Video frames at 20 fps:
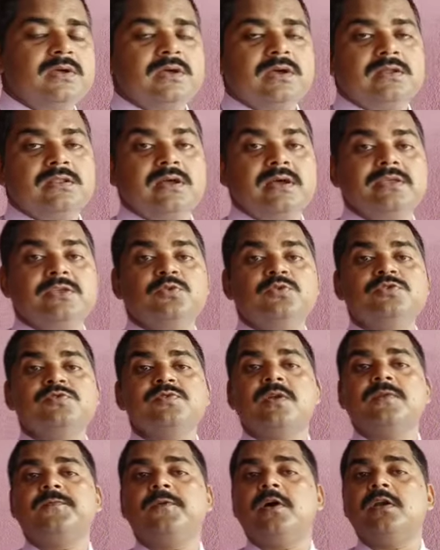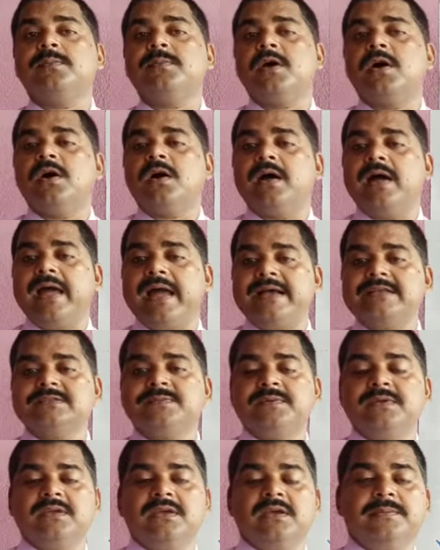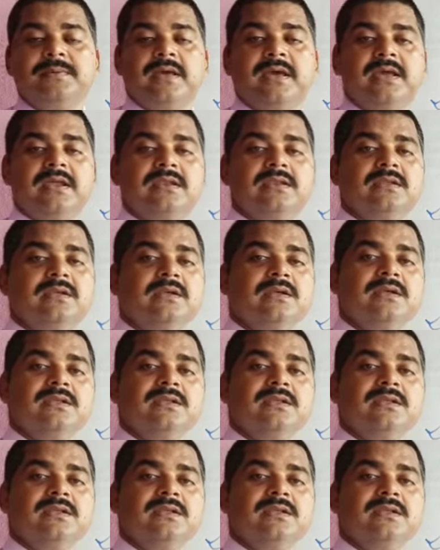the usual form has been given,